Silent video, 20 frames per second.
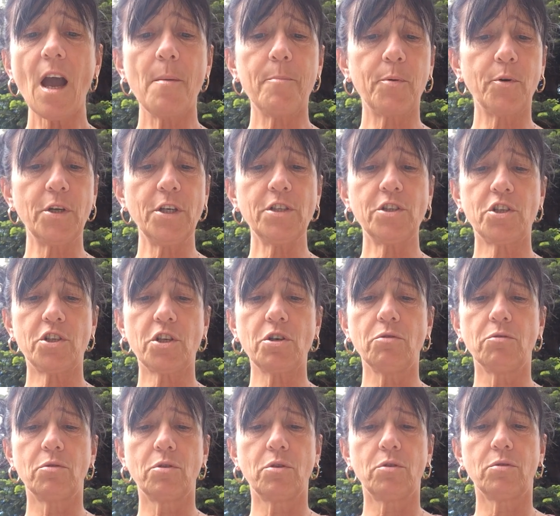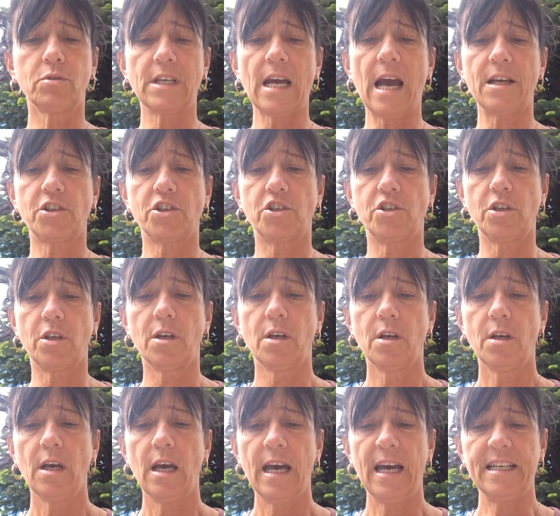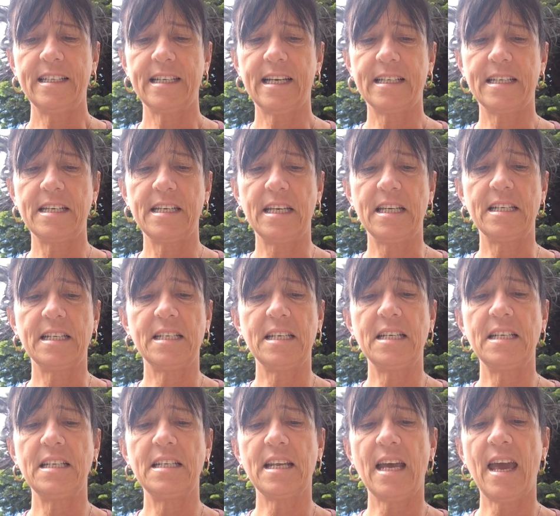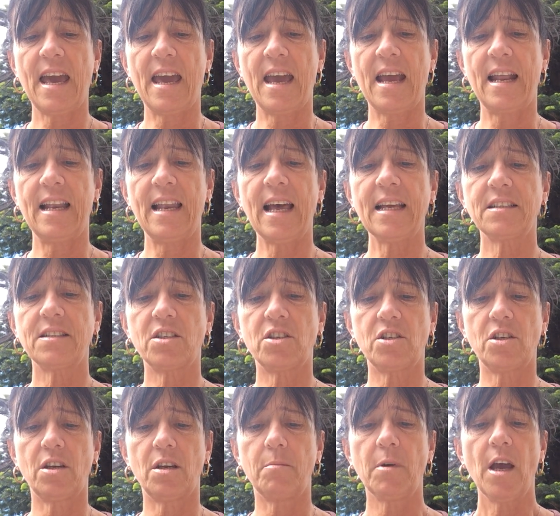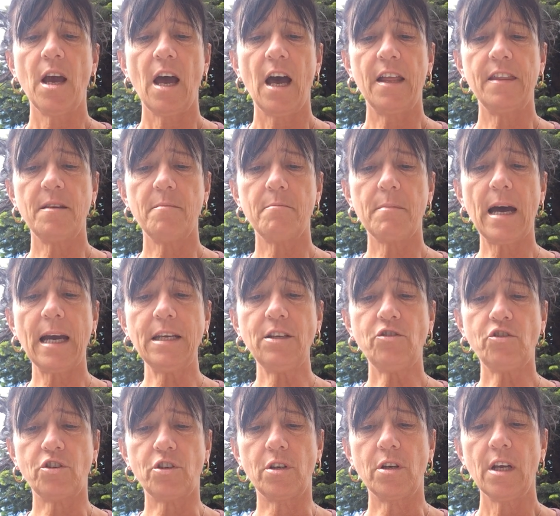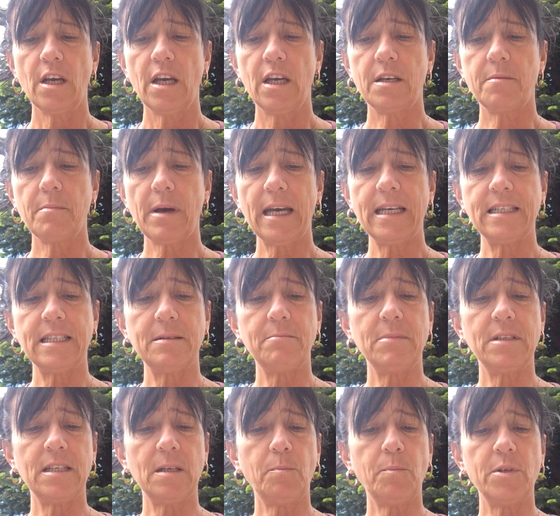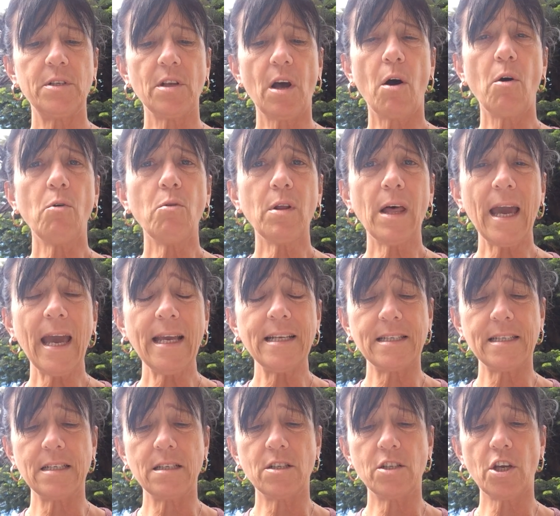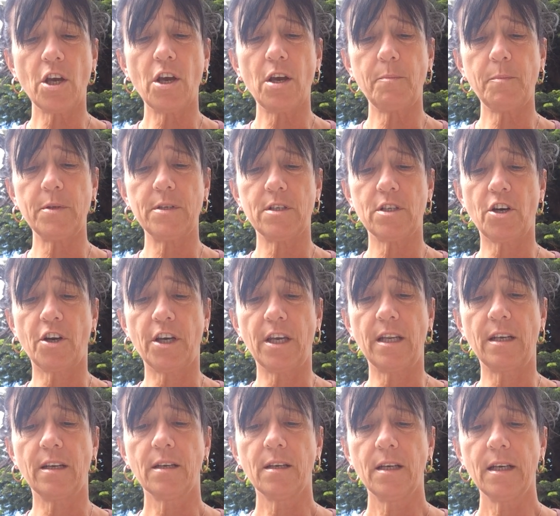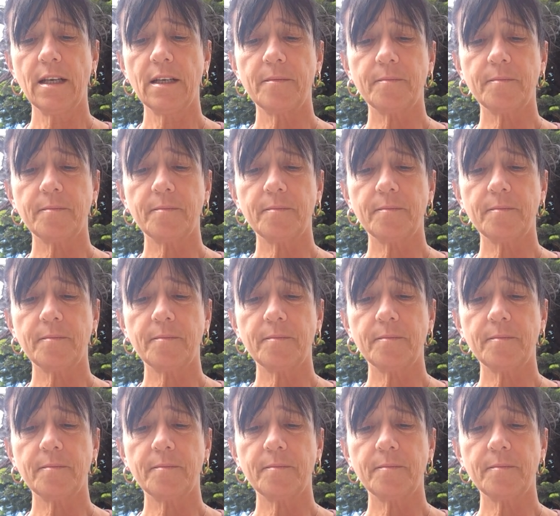A boy at school called Ashton had had nits in his hair last term, and the matron had made him dip his whole head in turpentine.